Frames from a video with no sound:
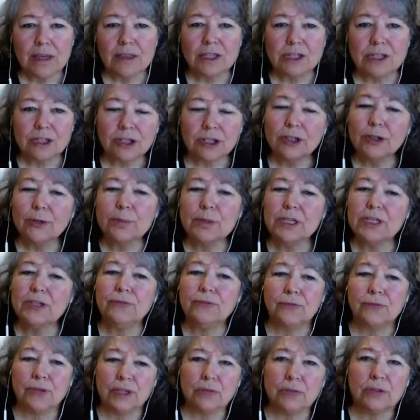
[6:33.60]
the term
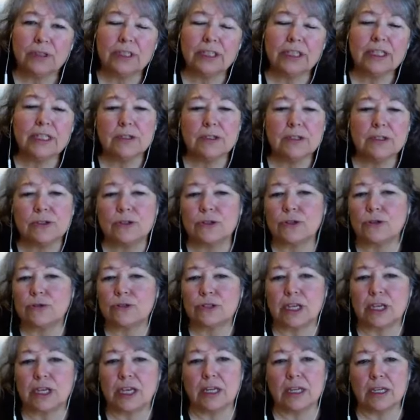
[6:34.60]
is frequently
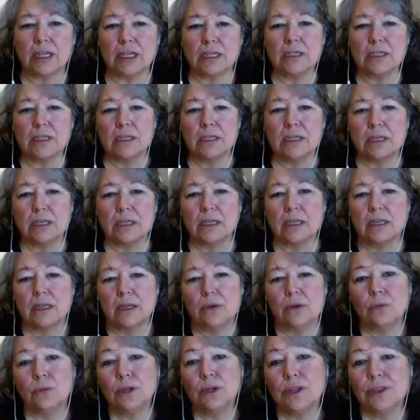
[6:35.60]
associated
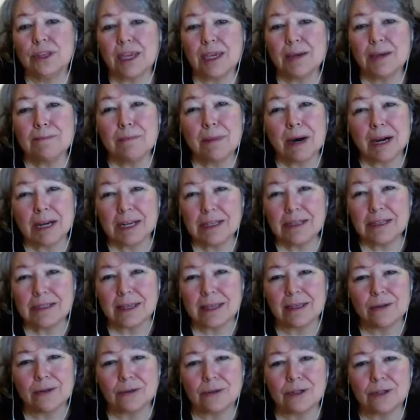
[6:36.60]
with a
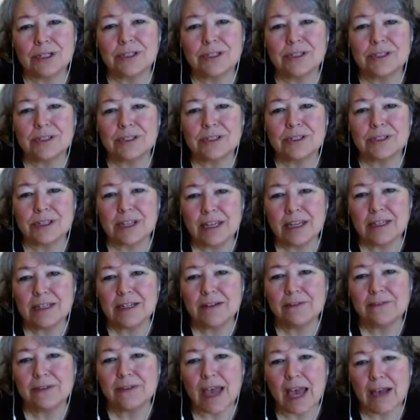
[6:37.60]
mindset or a
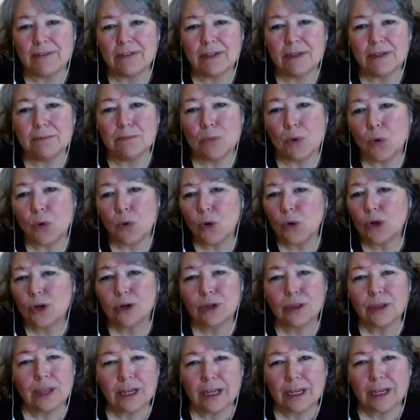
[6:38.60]
state of having
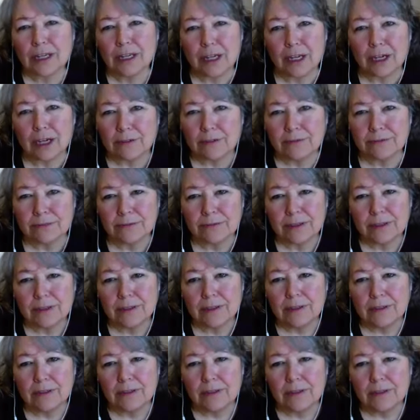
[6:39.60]
more than enough
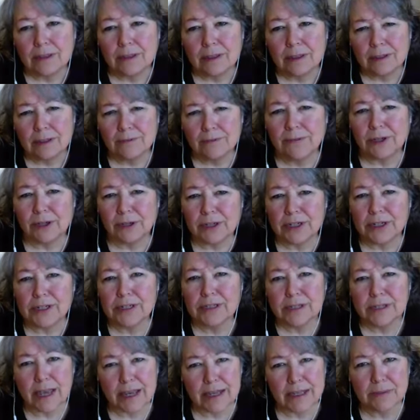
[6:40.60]
in
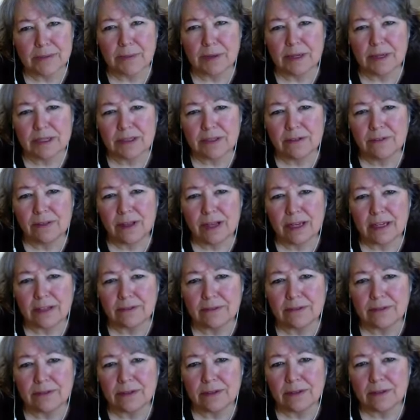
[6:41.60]
various aspects of
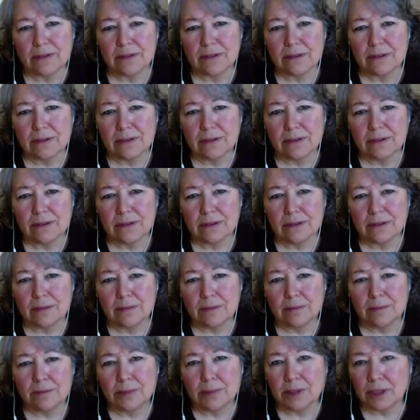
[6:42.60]
life,
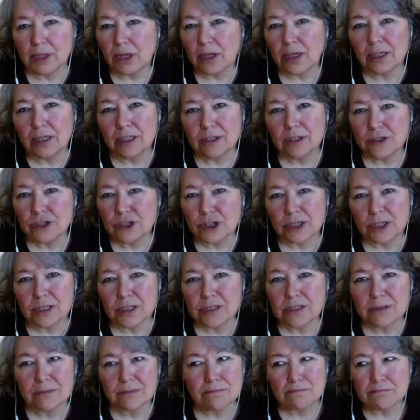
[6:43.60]
beyond
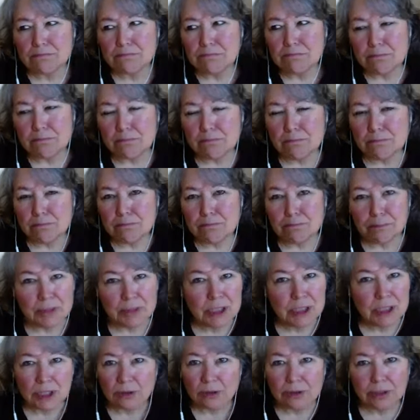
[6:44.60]
just
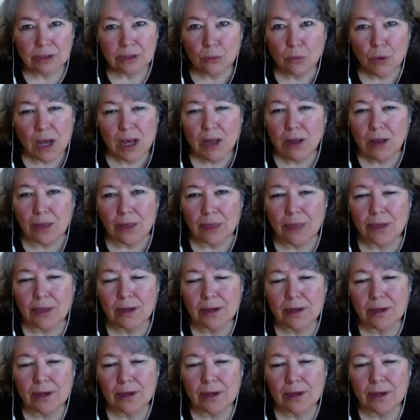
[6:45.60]
material wealth.